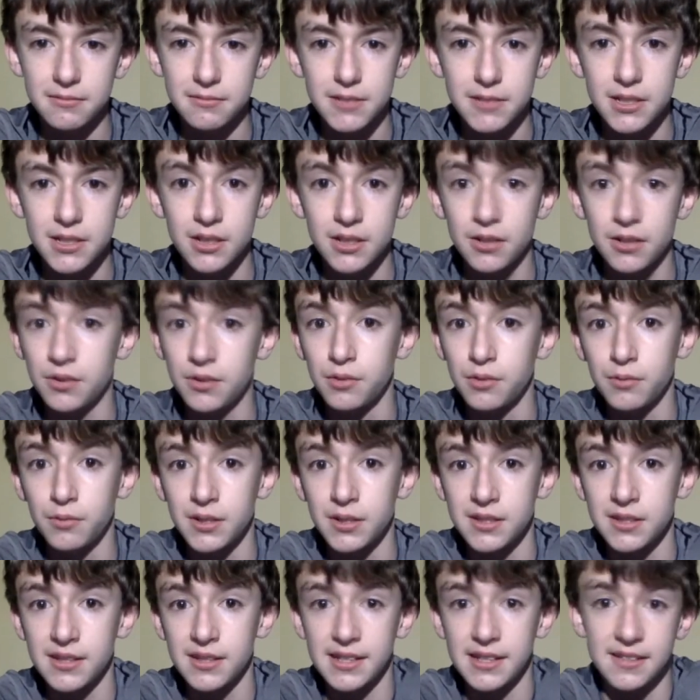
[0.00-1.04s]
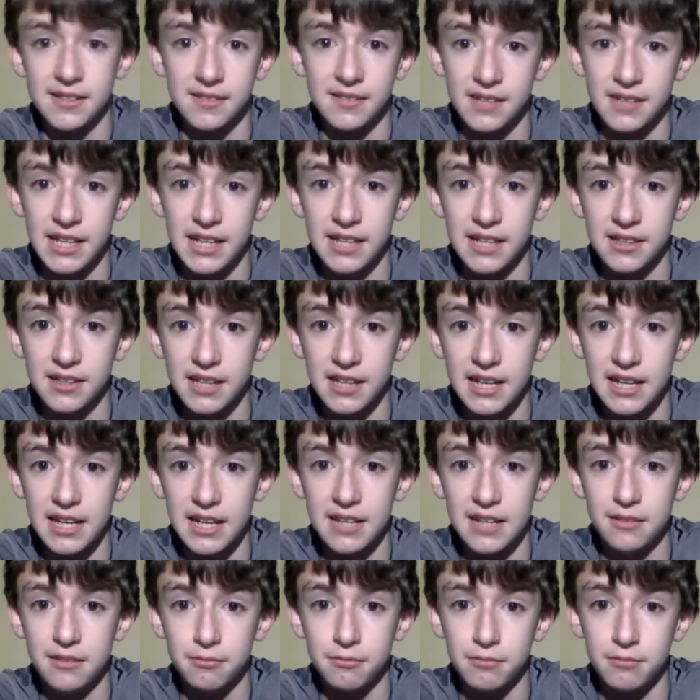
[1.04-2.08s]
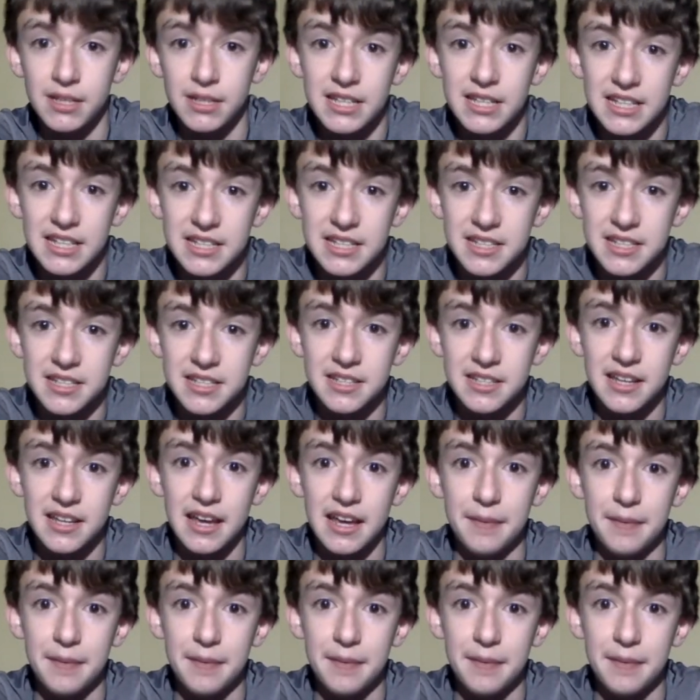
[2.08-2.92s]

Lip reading: The ones like Lan, Wit Eden,